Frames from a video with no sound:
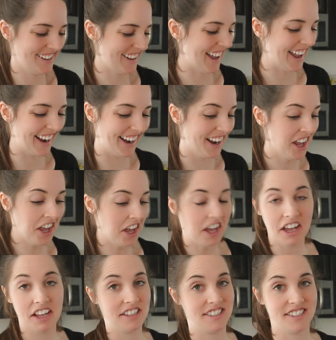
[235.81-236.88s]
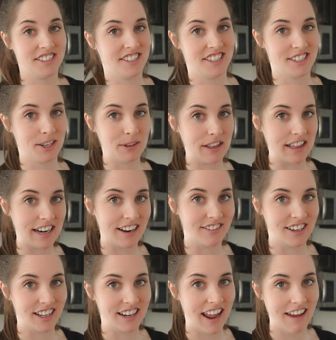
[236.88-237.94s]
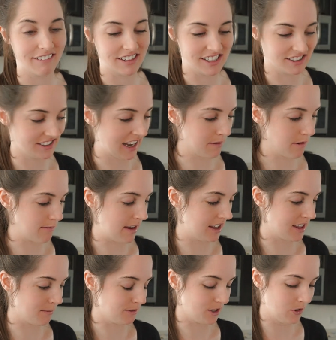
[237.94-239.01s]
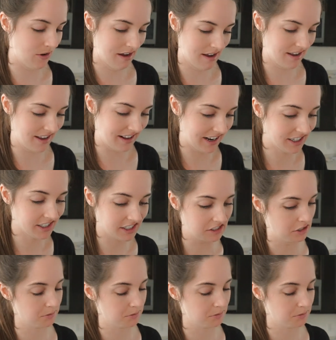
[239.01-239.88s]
And it's just something that I've done every single time I make them, so it actually looks